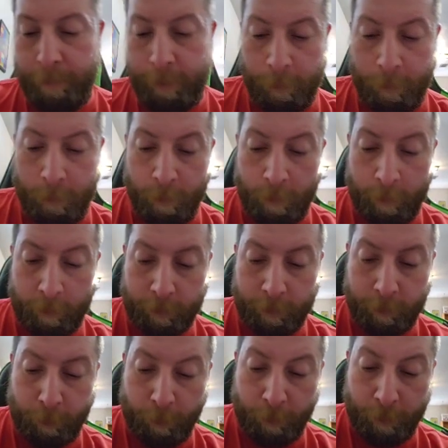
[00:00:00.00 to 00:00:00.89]
The corner
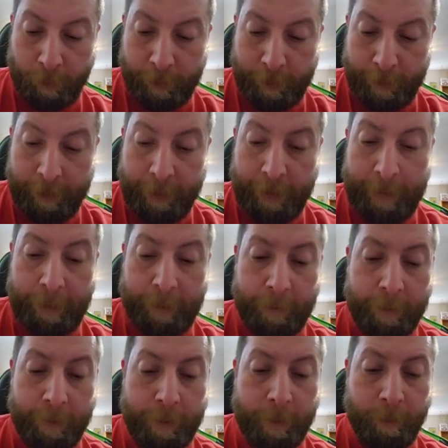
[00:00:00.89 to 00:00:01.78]
looks pretty
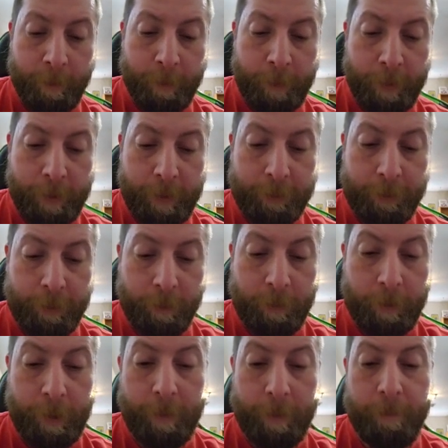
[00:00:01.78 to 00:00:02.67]
dinged up, but it's
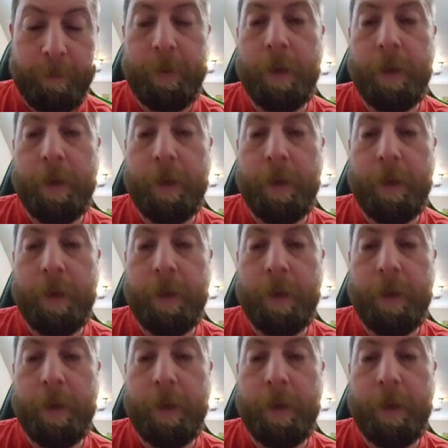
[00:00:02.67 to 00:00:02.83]
okay.